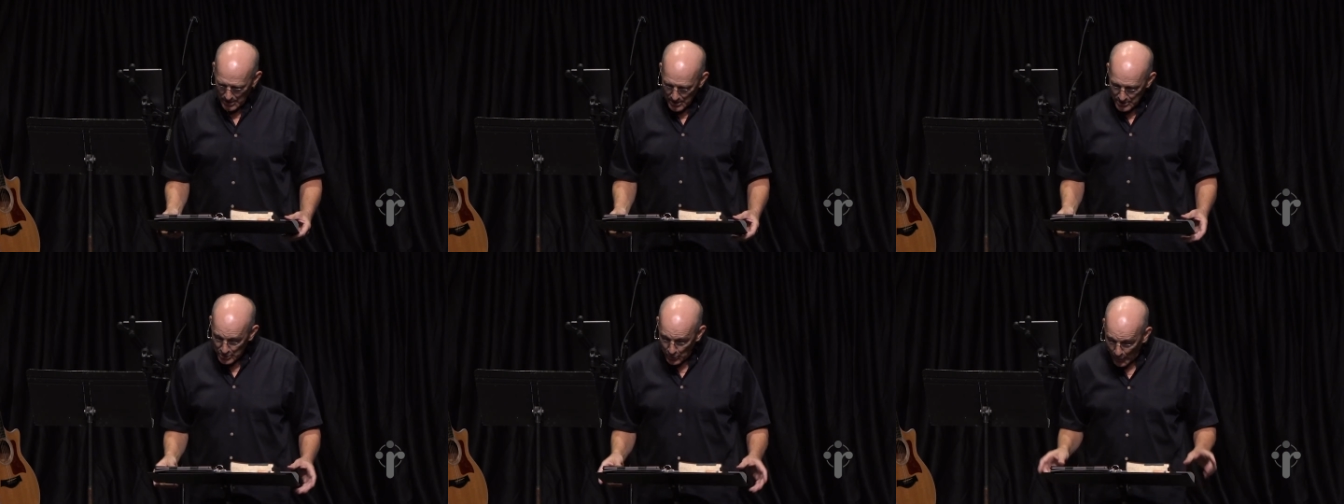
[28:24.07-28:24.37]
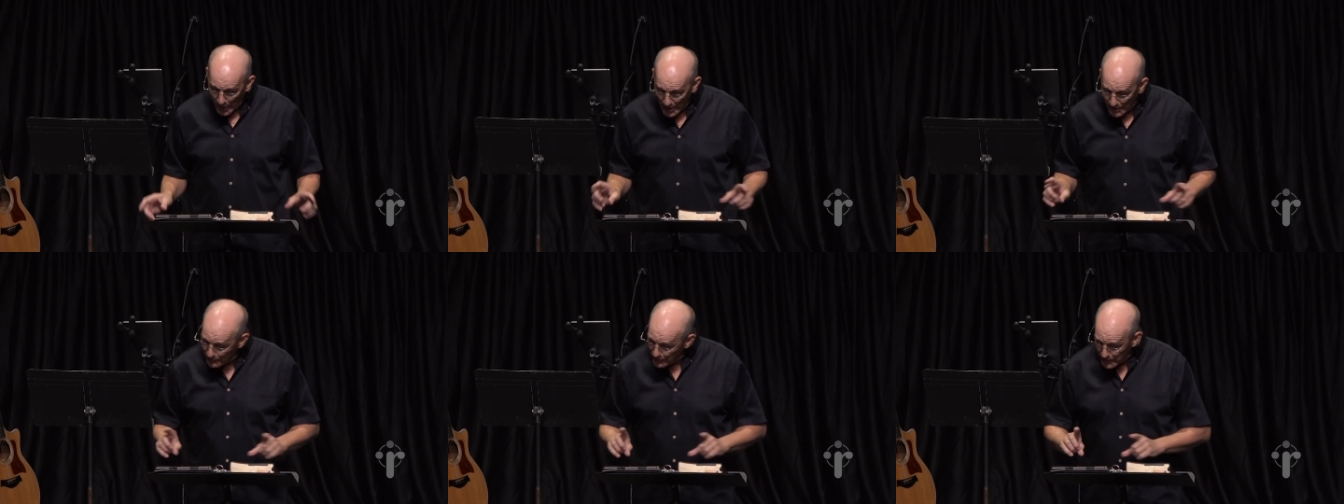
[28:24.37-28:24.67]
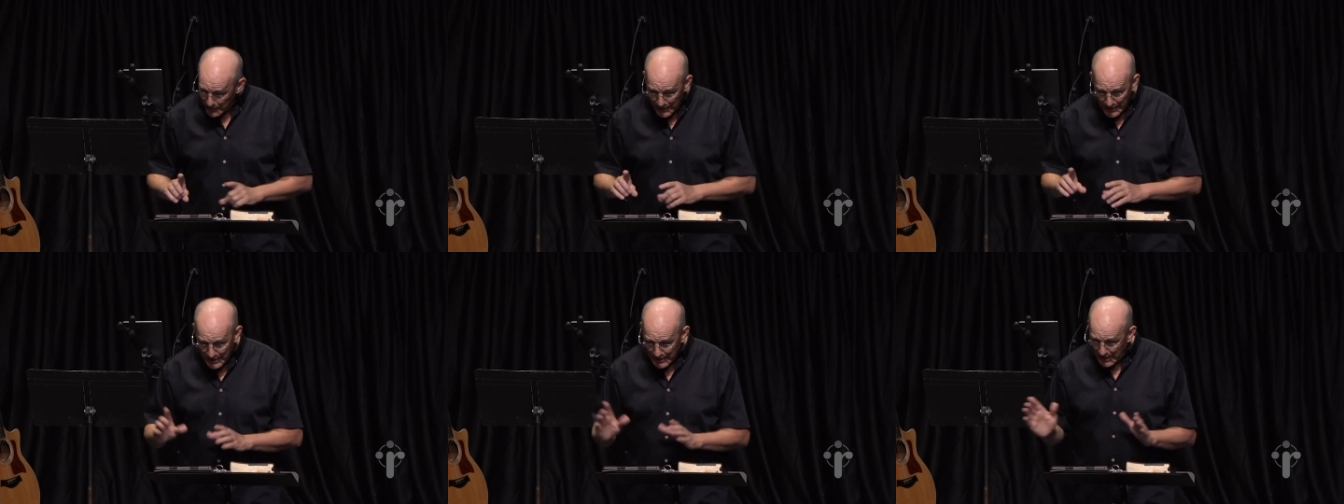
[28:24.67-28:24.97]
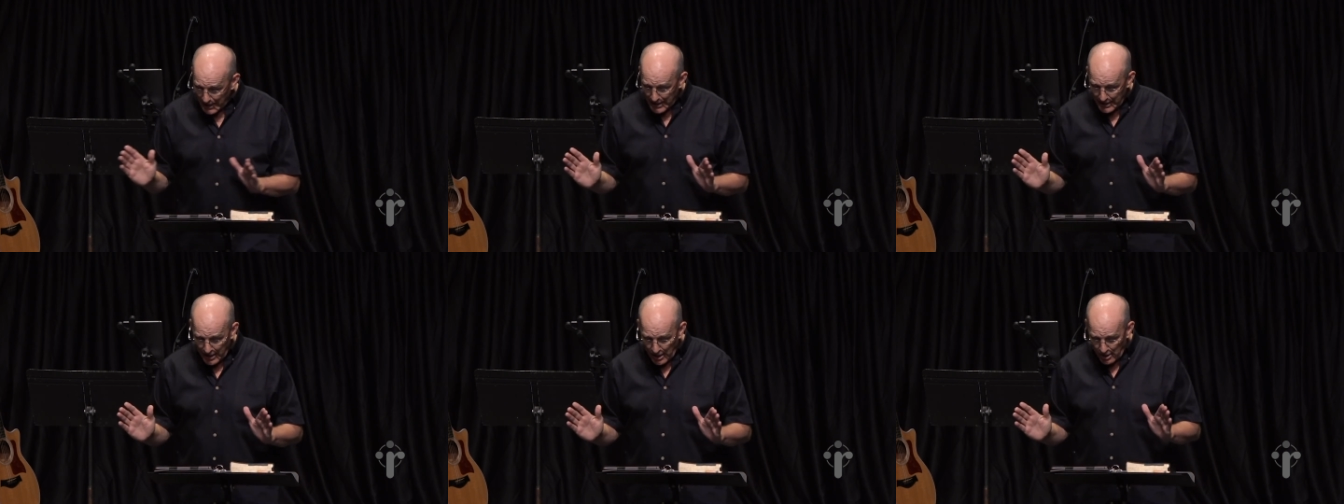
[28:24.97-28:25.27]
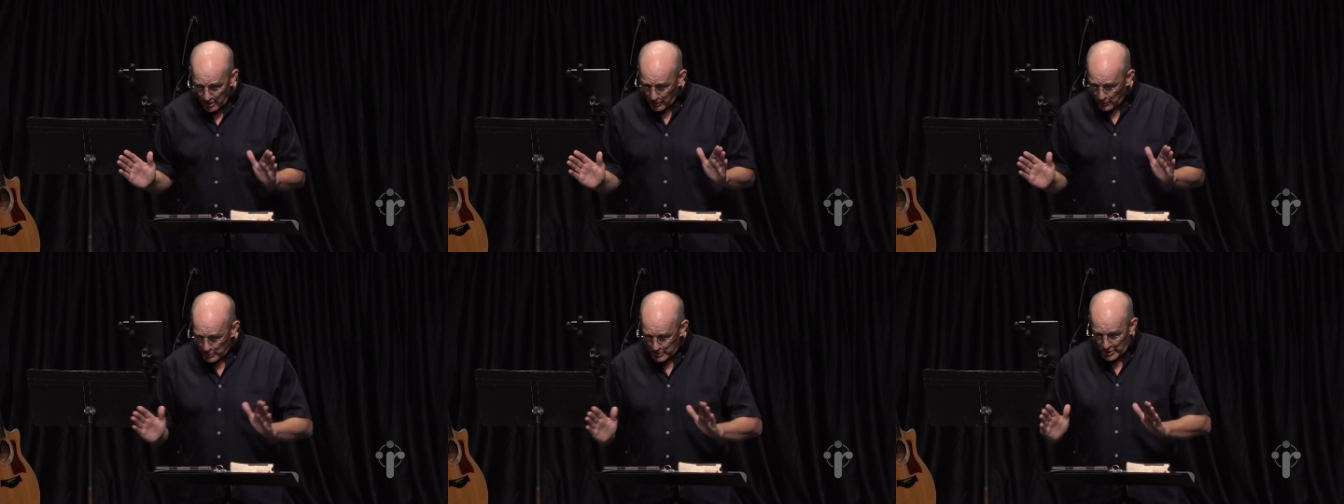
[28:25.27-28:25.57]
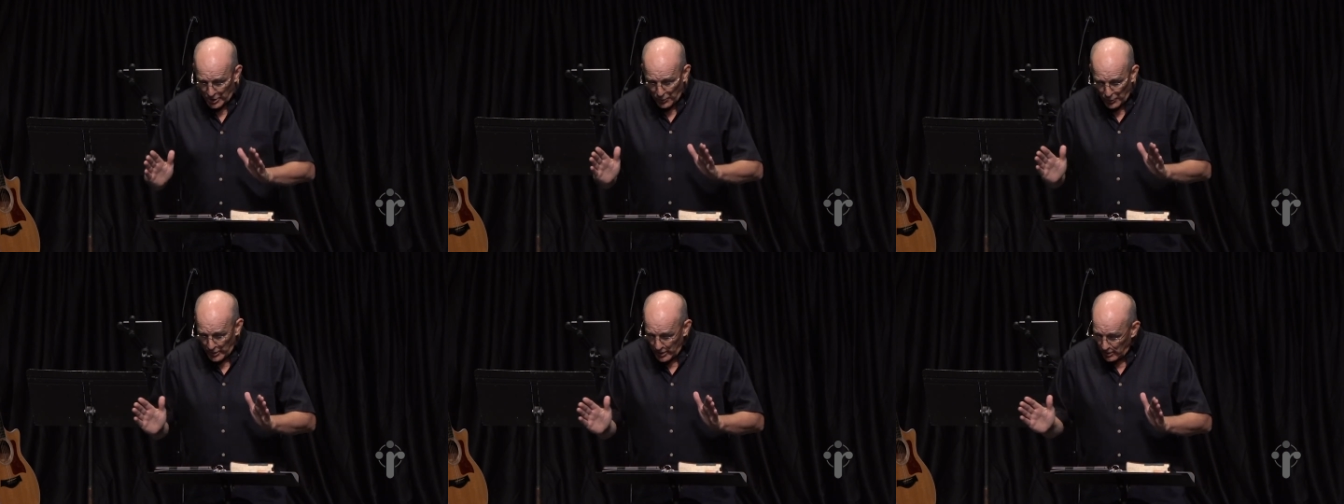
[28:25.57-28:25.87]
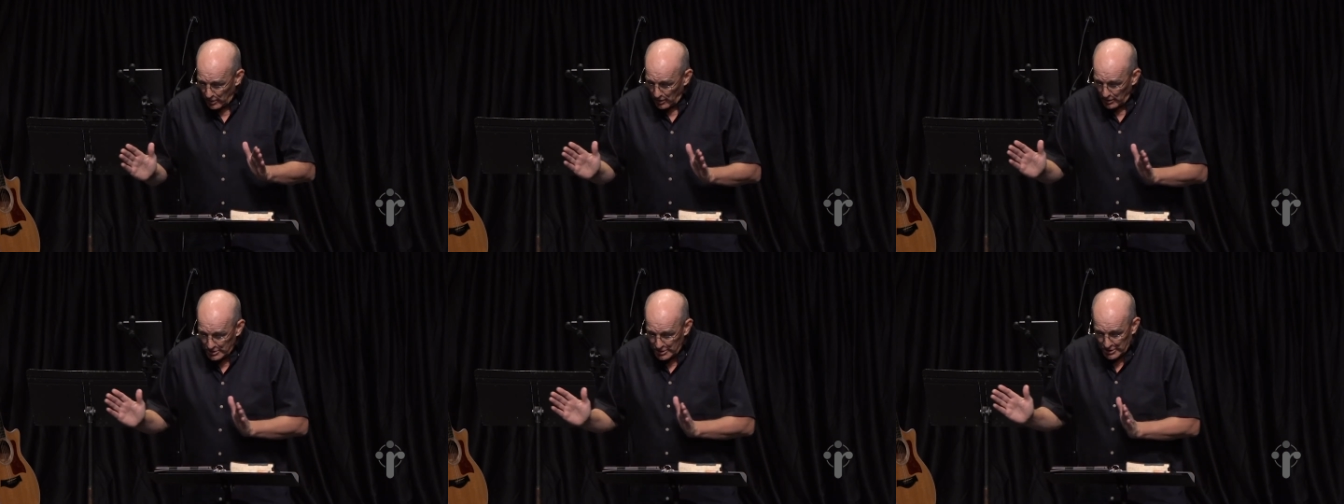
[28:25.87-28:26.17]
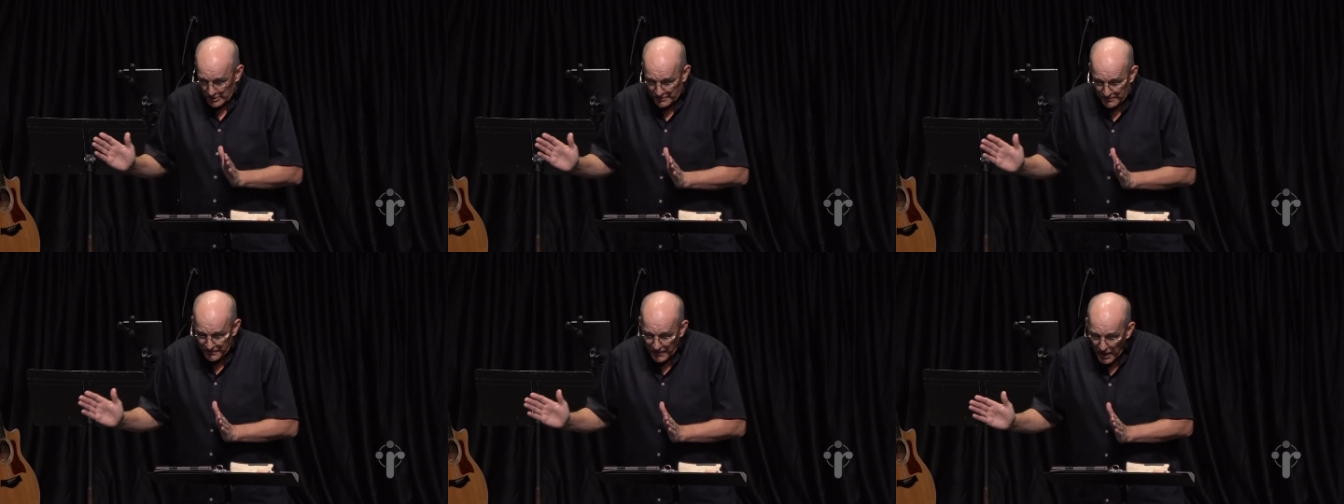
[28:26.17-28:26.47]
So everything in Antioch was going along just